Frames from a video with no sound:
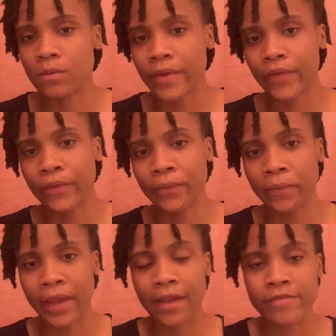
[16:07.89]
When you
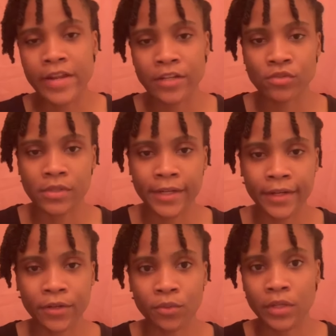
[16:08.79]
have natural hair,
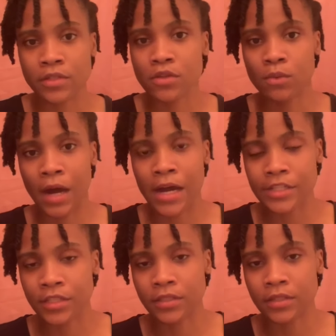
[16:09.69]
you need to
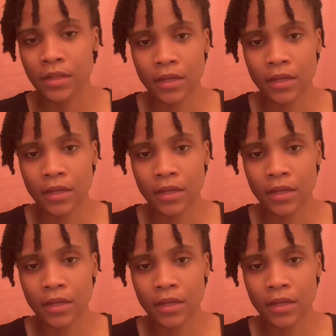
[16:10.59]
wash it.